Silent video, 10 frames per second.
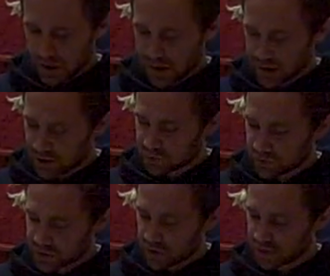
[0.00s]
And that has
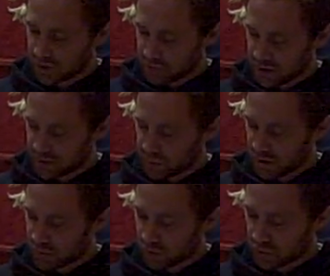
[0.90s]
resulted in bees
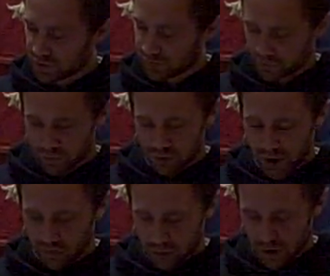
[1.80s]
being imported from all
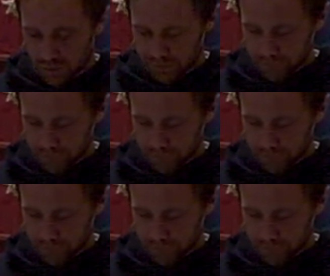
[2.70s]
around the world.